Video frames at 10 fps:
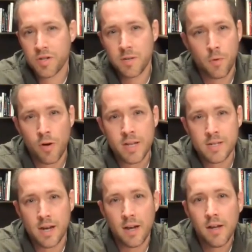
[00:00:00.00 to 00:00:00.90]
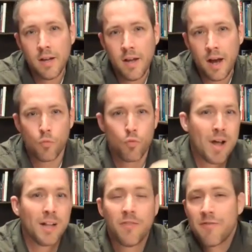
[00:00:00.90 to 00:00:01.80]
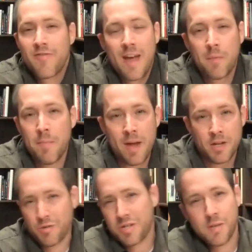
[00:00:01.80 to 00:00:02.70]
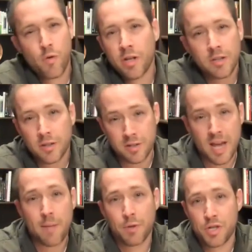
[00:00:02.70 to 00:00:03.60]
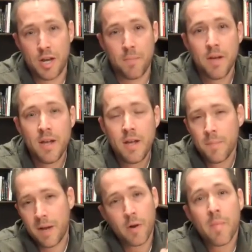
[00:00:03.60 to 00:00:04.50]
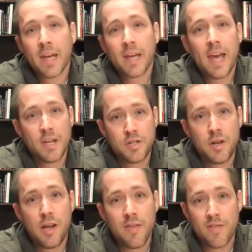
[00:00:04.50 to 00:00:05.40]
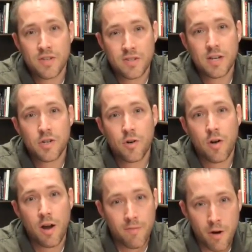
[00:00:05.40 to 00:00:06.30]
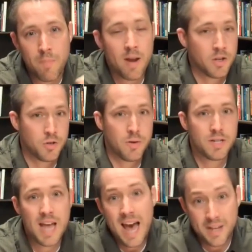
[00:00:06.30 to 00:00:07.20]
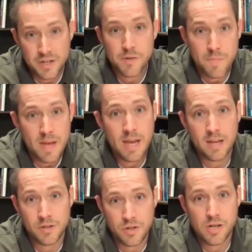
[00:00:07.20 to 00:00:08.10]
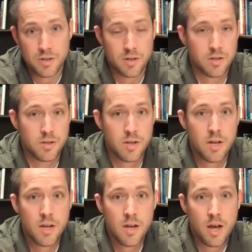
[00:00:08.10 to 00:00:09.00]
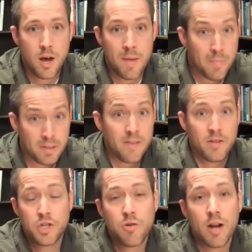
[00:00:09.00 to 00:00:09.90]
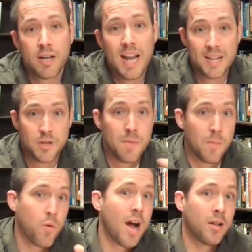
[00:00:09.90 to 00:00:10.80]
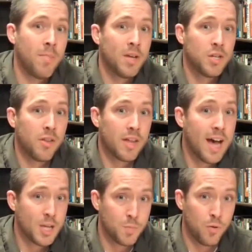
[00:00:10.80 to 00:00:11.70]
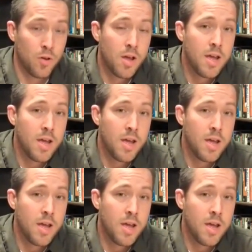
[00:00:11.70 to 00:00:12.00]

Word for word: Some are into um, relevant family ministry. Some are into discipleship. But I want to make a case to you that the center of our ministries has to be, as Jesus, um, I believe, instructed, has to be the proclamation of the gospel.